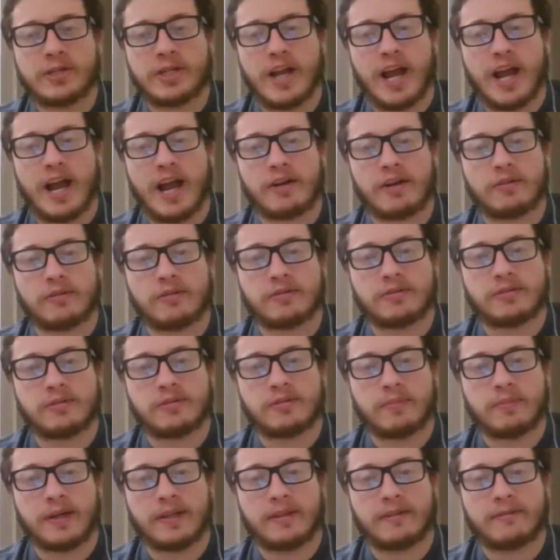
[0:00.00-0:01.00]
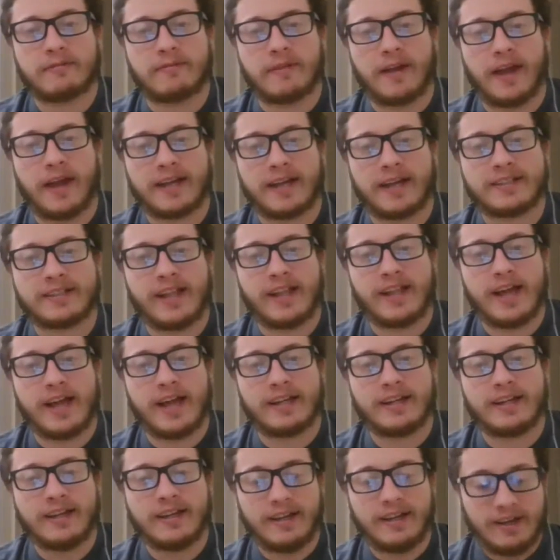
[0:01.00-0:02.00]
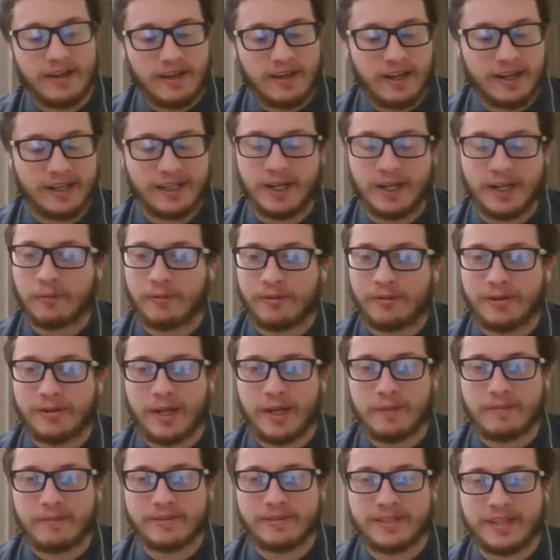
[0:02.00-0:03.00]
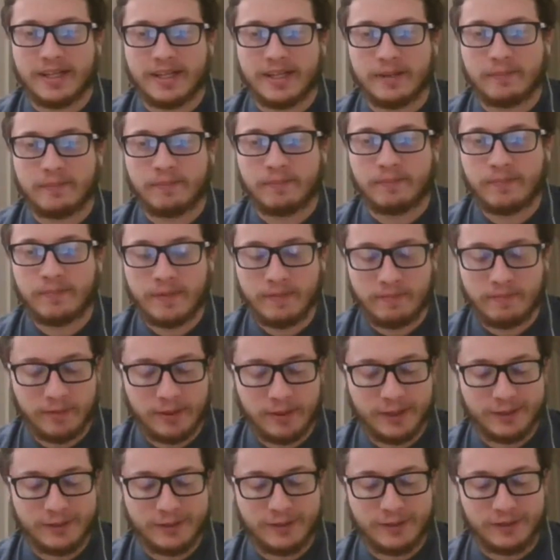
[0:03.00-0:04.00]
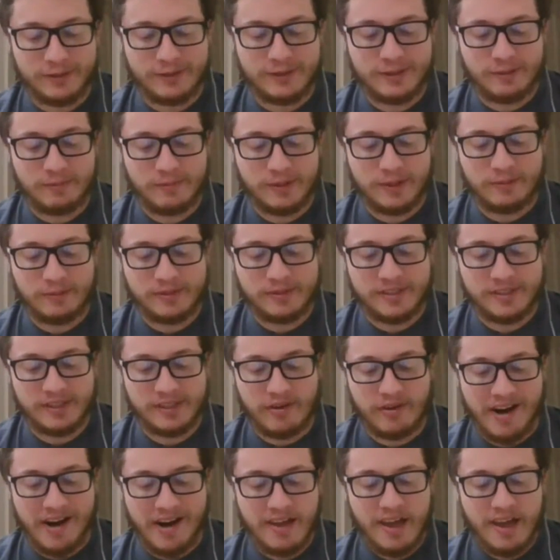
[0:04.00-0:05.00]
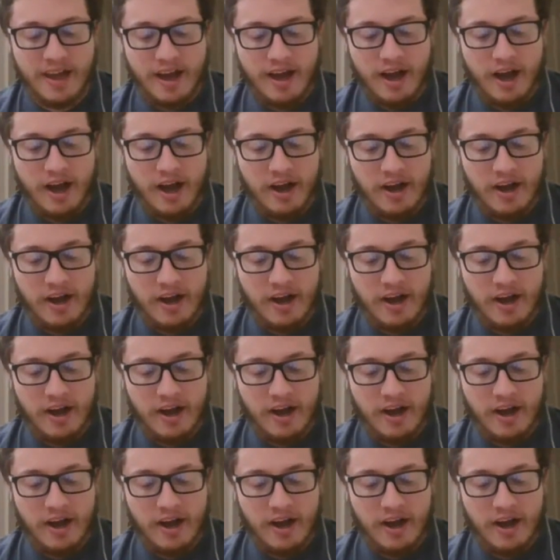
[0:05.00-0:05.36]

this is all overshadowed by the fact that, and I won't name his name, but a certain somebody was in the crowd.